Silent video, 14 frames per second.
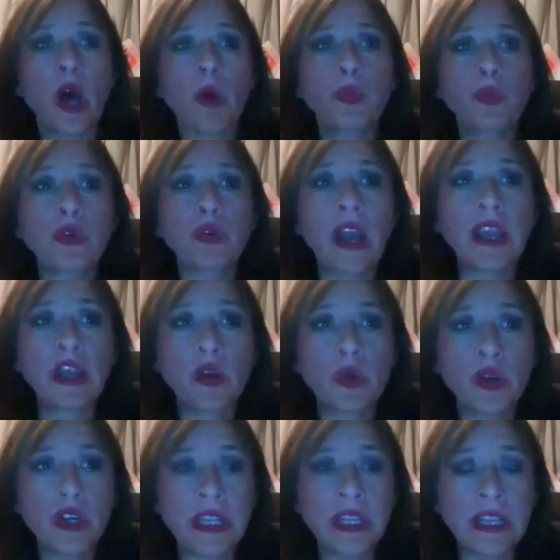a
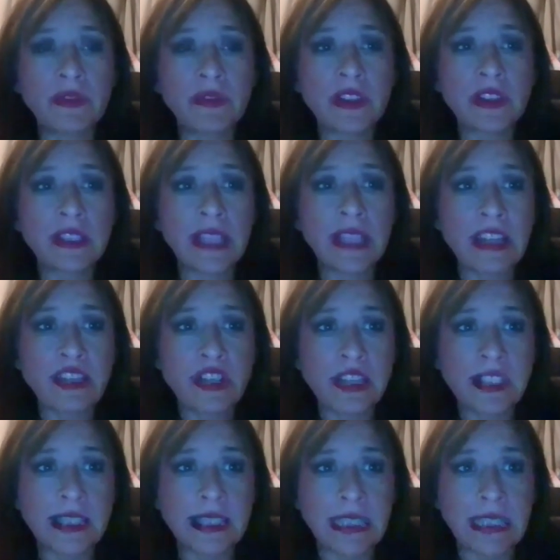priority of the
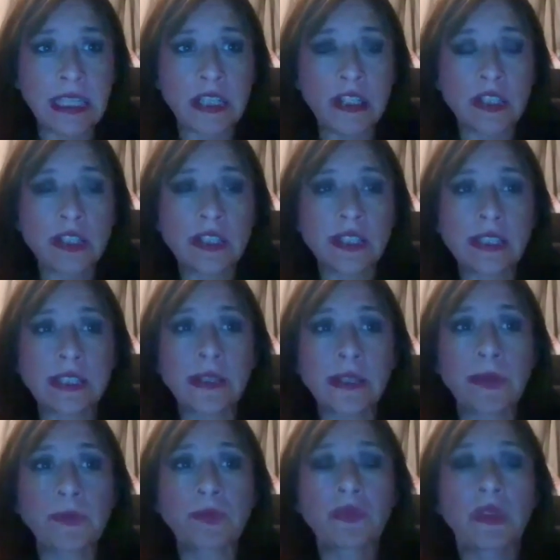legislators.
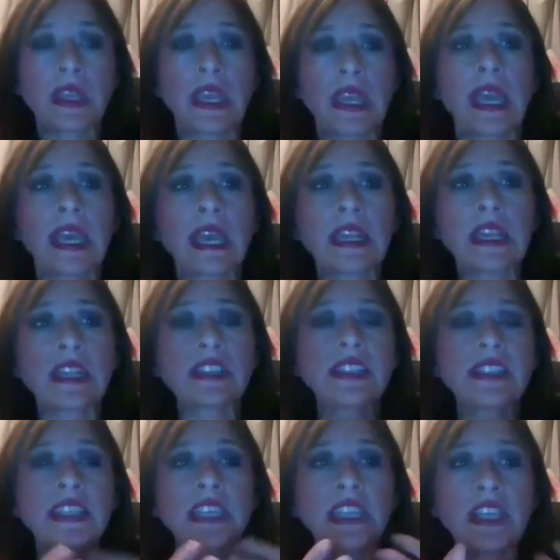And
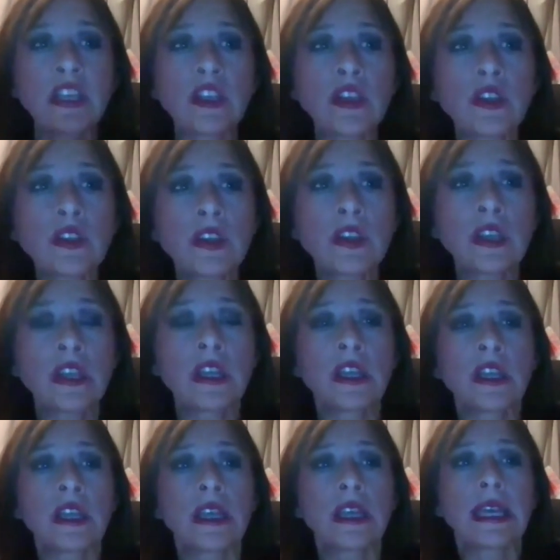until
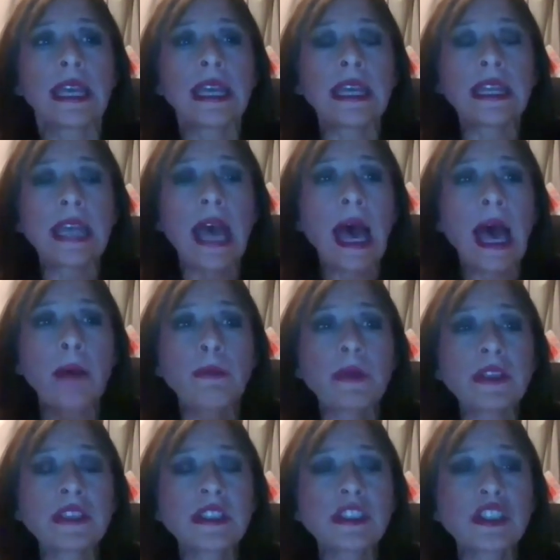it
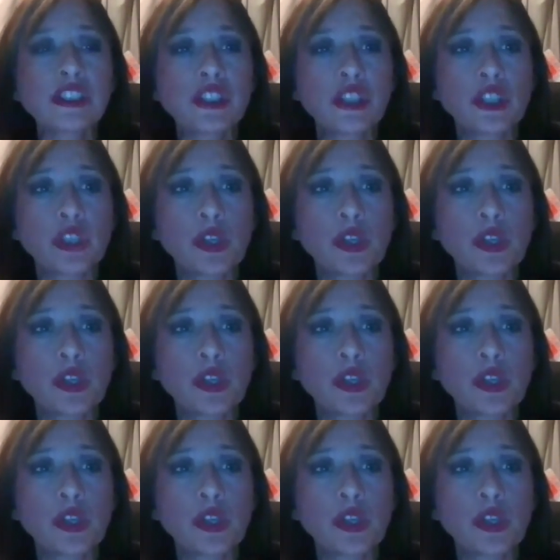happens